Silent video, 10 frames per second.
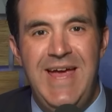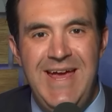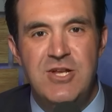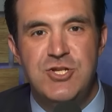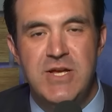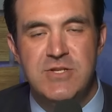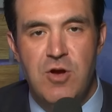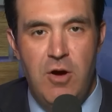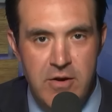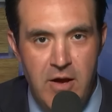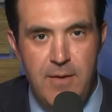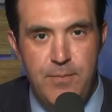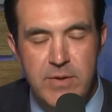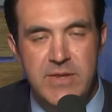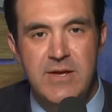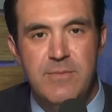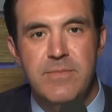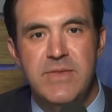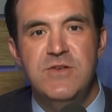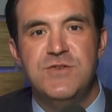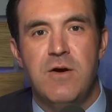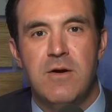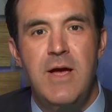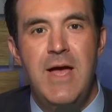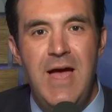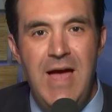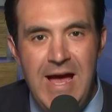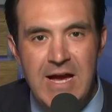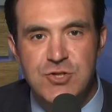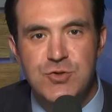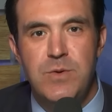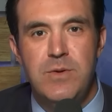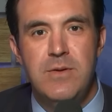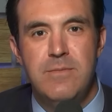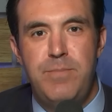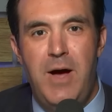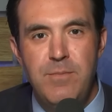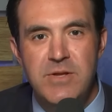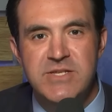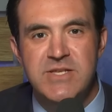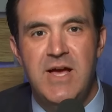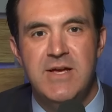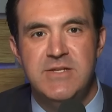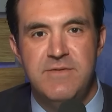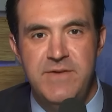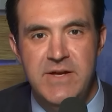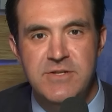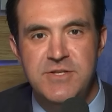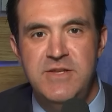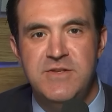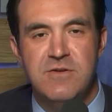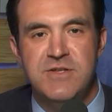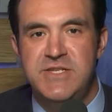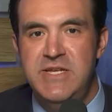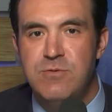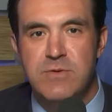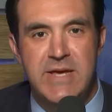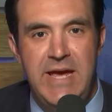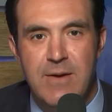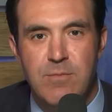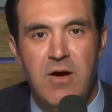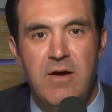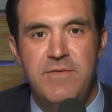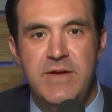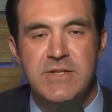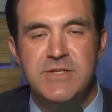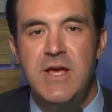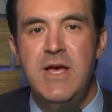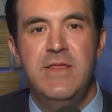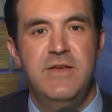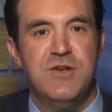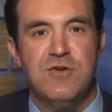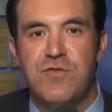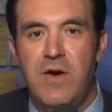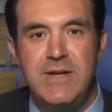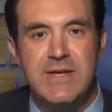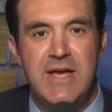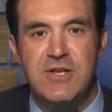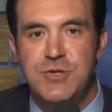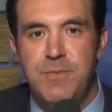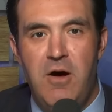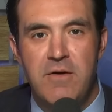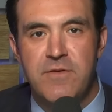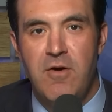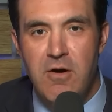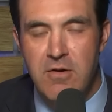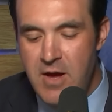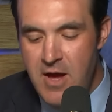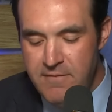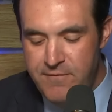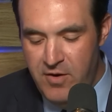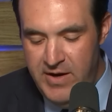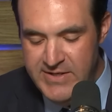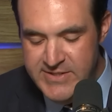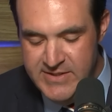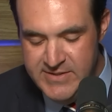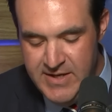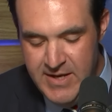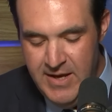age has caught up with him. These are actual publicized events. These aren't secret camera events. These aren't trying to catch him off guard. For instance,